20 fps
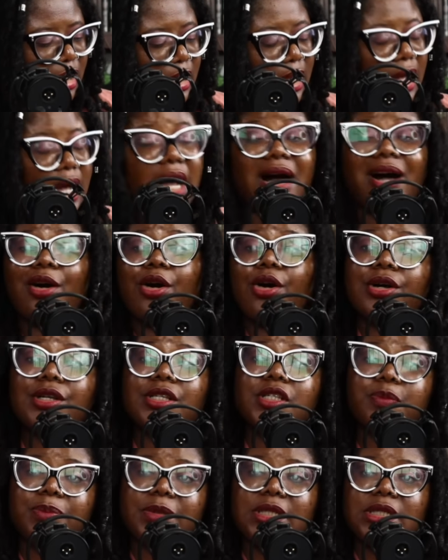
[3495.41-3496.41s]
a
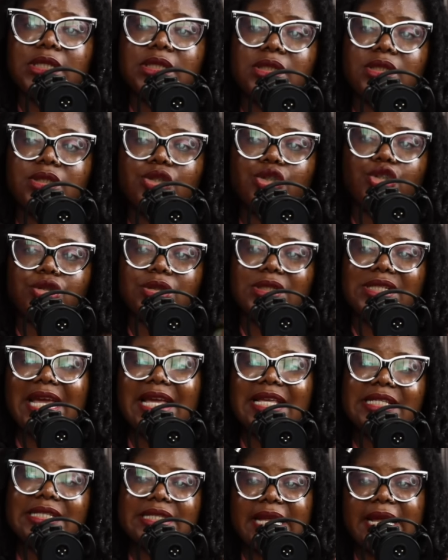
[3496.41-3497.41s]
husband to the
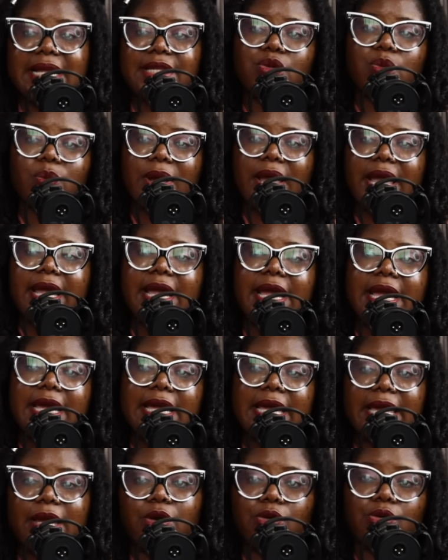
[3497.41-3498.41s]
extent where
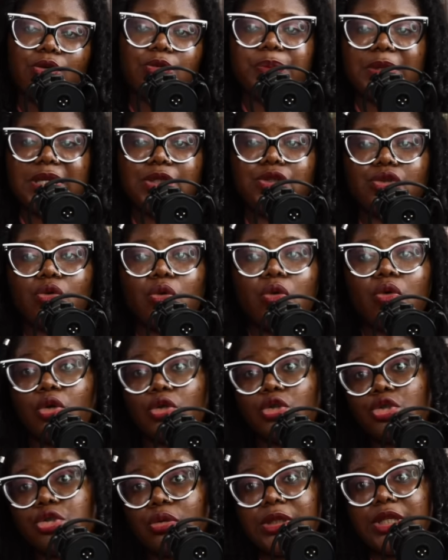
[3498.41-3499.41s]
it could be so
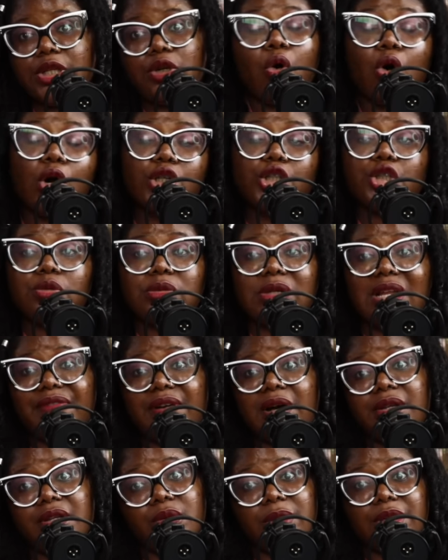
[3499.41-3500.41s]
controlling, or she would have found
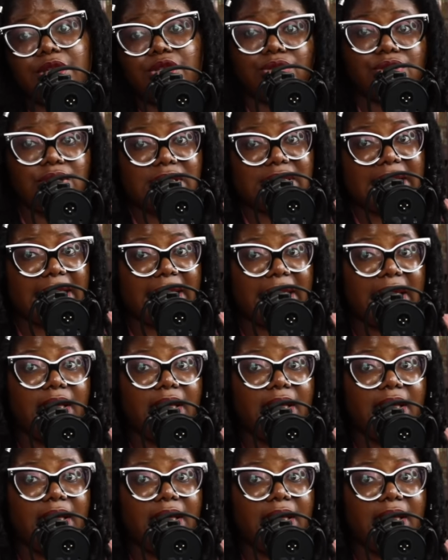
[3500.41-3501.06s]
a way to just like